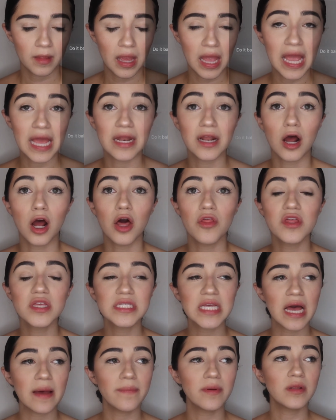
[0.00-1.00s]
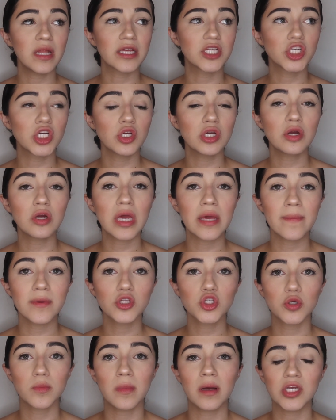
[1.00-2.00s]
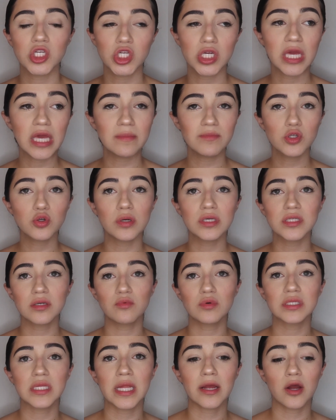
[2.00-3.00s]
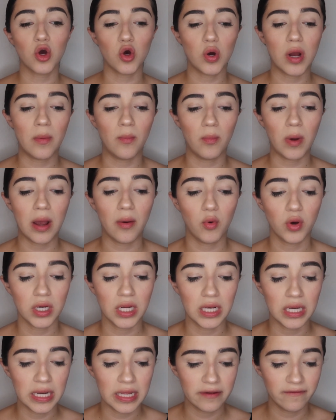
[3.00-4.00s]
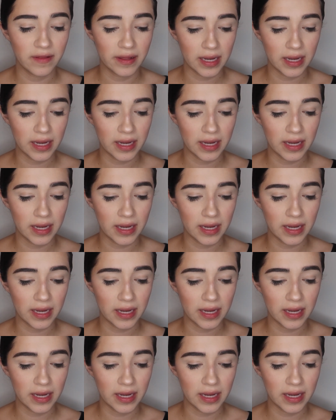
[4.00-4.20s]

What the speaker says: And all this happened, like she came to us and was like, oh, I want to leave.